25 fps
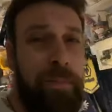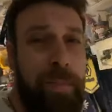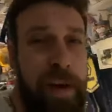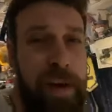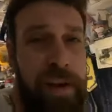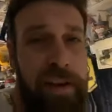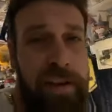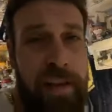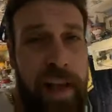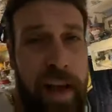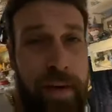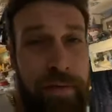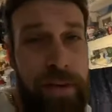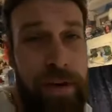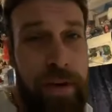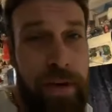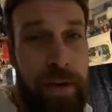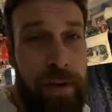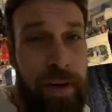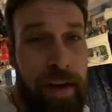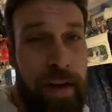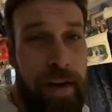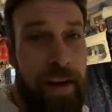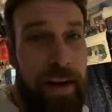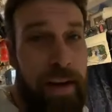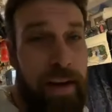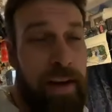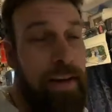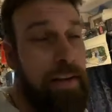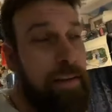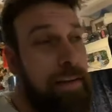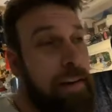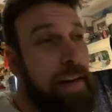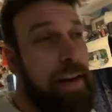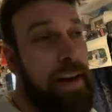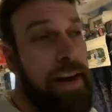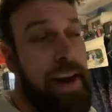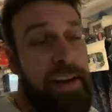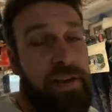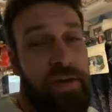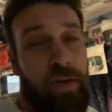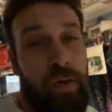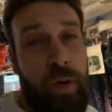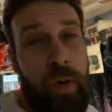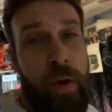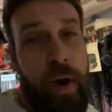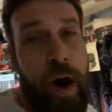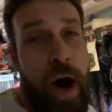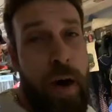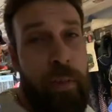Peace, love, and unity. And that's
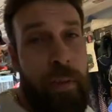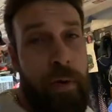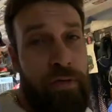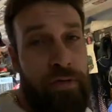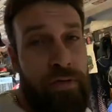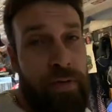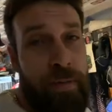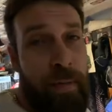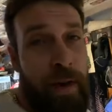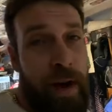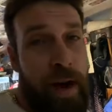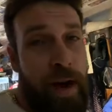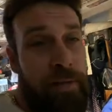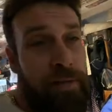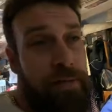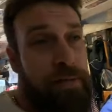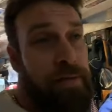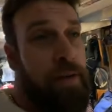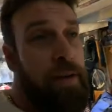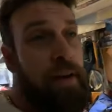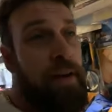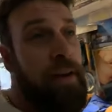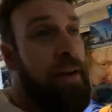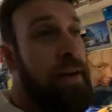all I want from life.